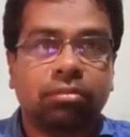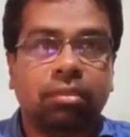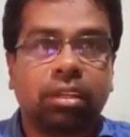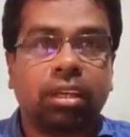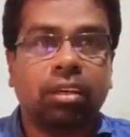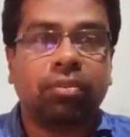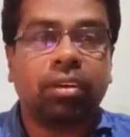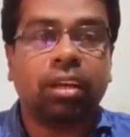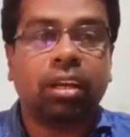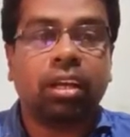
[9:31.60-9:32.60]
Making
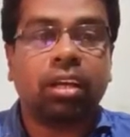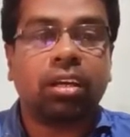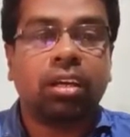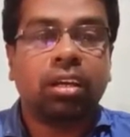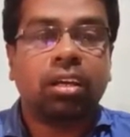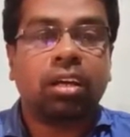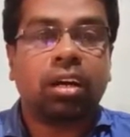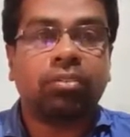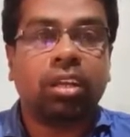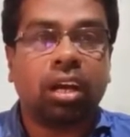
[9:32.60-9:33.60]
fun
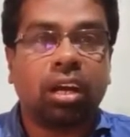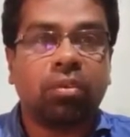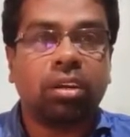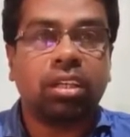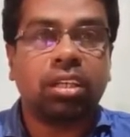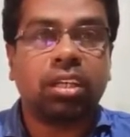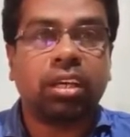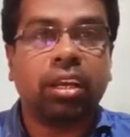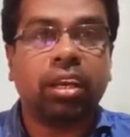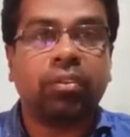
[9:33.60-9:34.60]
of the language is a
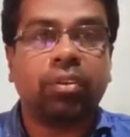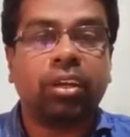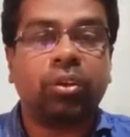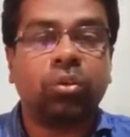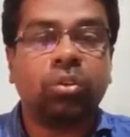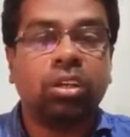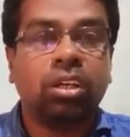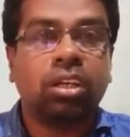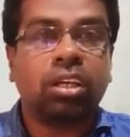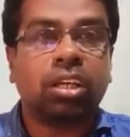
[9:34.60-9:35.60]
great way to
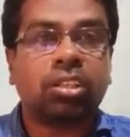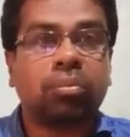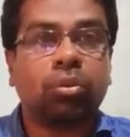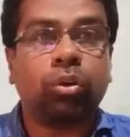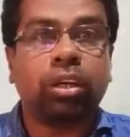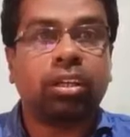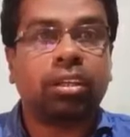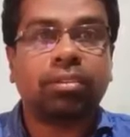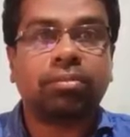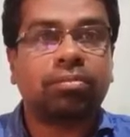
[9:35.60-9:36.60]
explore it.
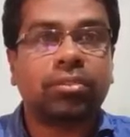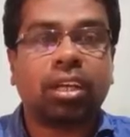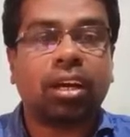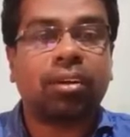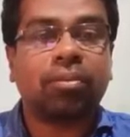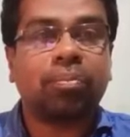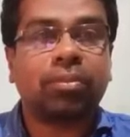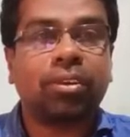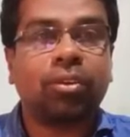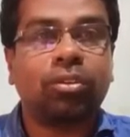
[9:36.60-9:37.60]
Yeah.
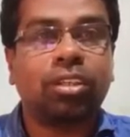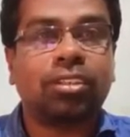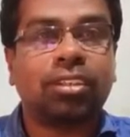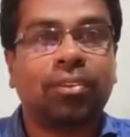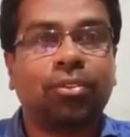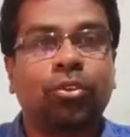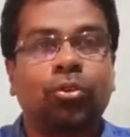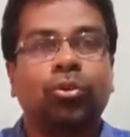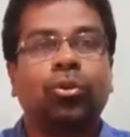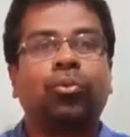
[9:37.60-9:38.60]
You just if
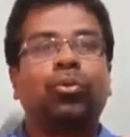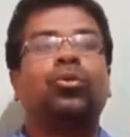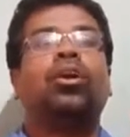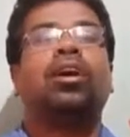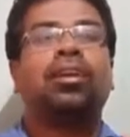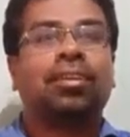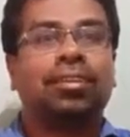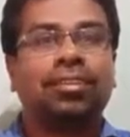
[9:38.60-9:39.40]
you are